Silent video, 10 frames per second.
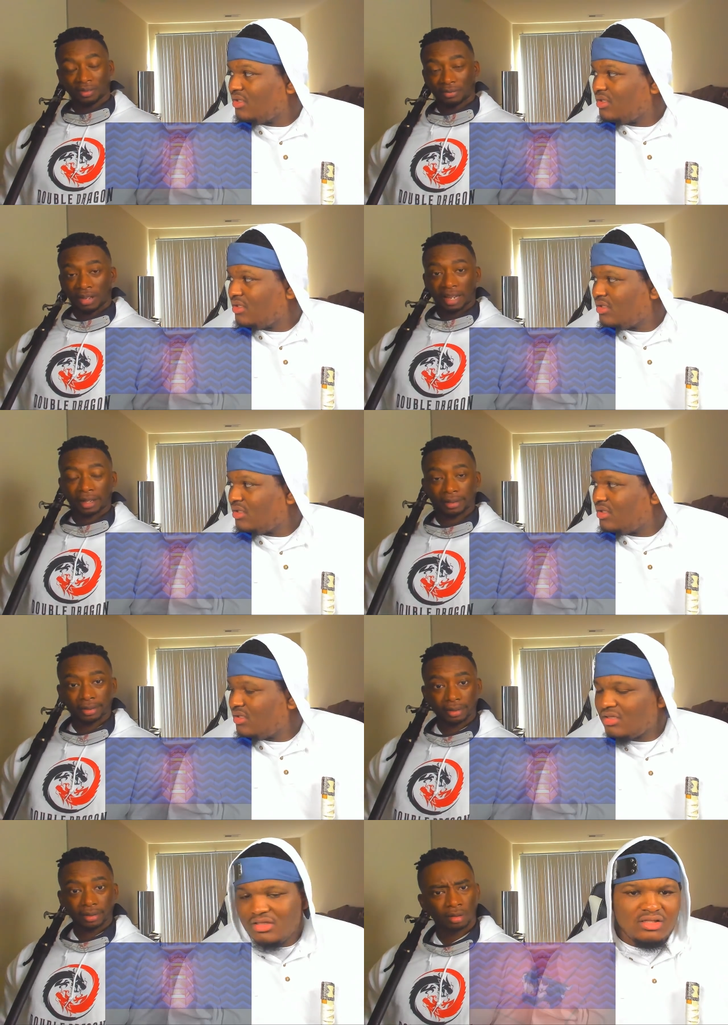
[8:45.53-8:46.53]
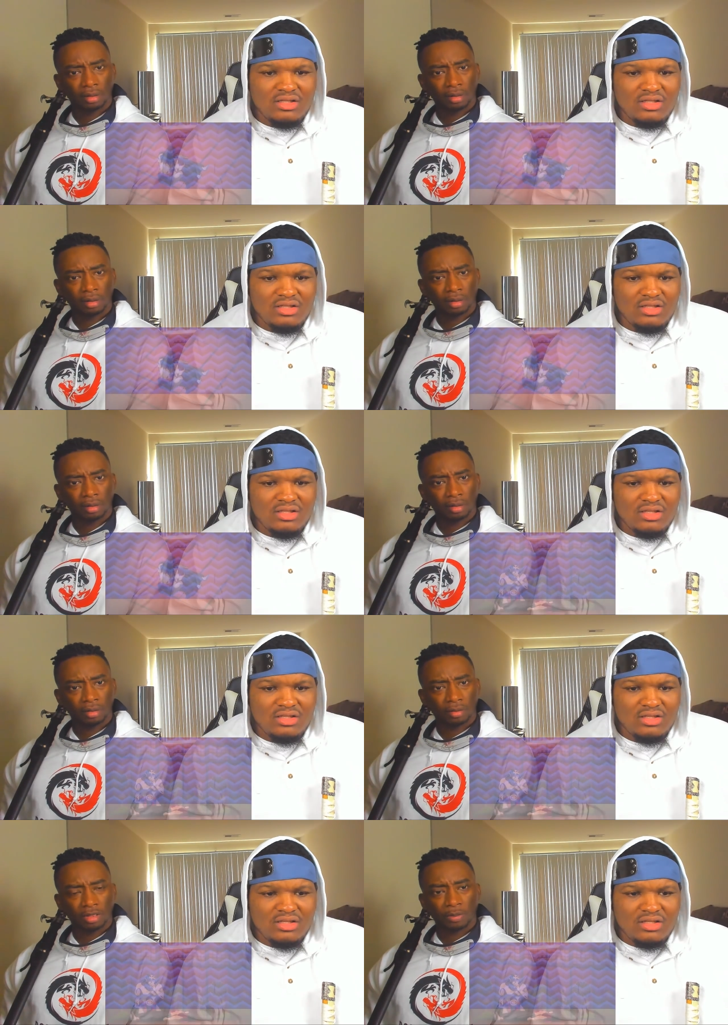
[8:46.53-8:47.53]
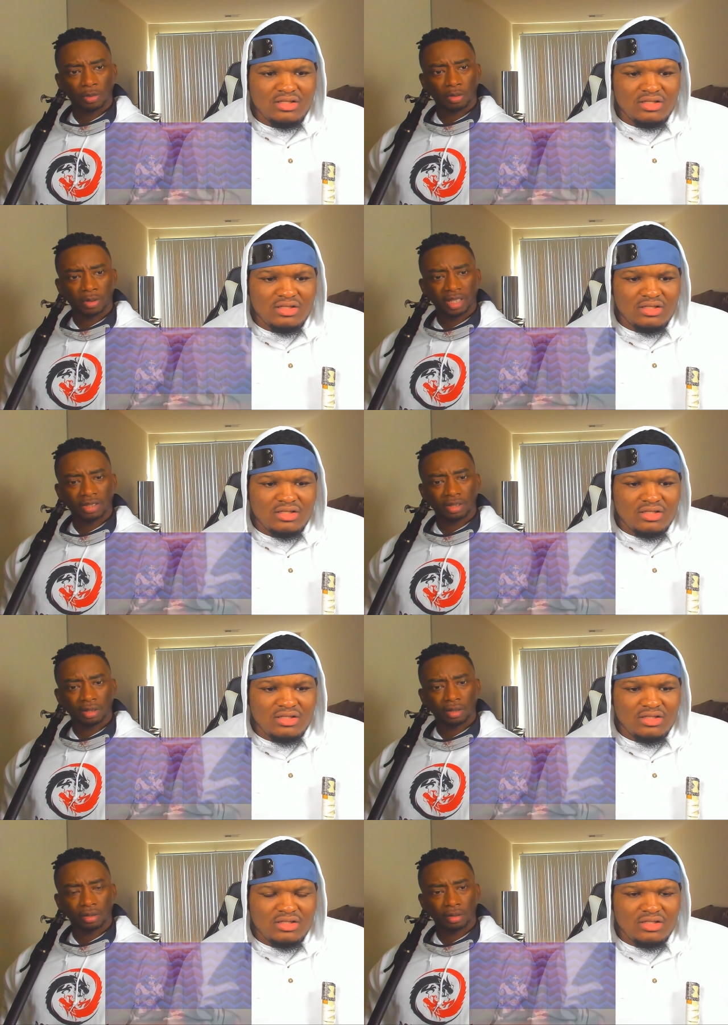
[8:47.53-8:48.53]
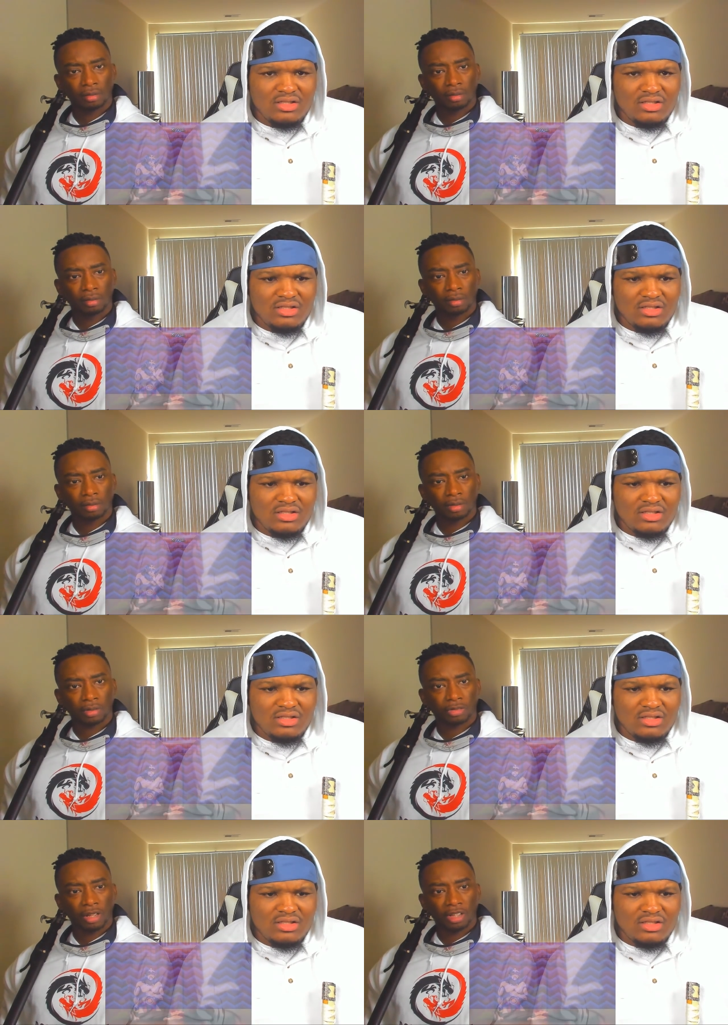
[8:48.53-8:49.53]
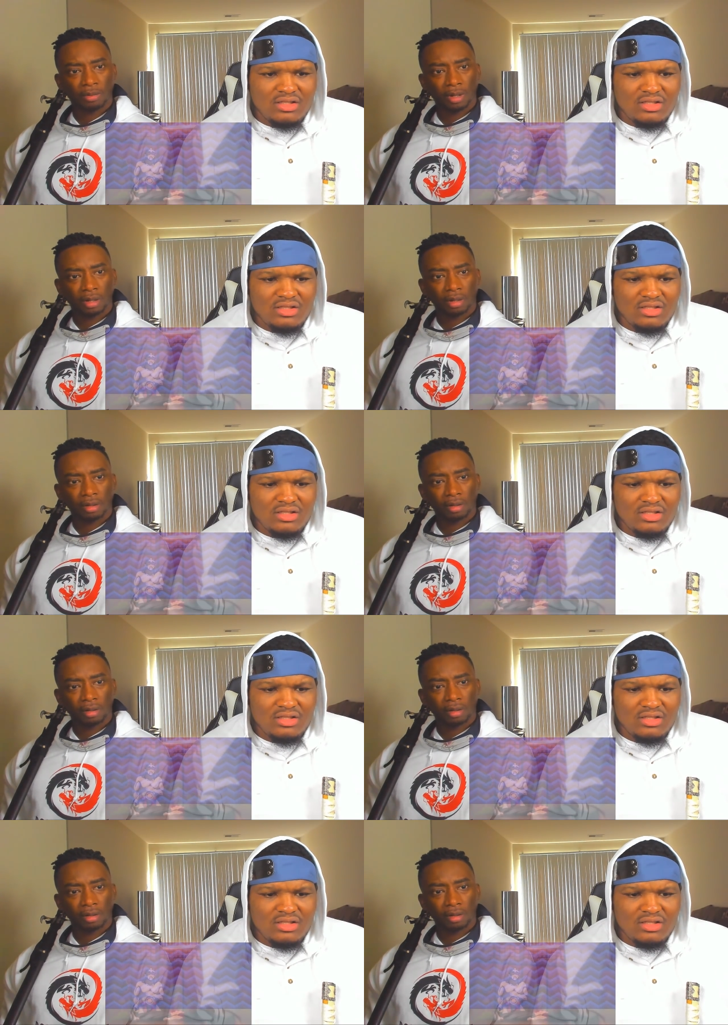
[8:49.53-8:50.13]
Speaker 1: Facts. What's Marechi? It's a flashback.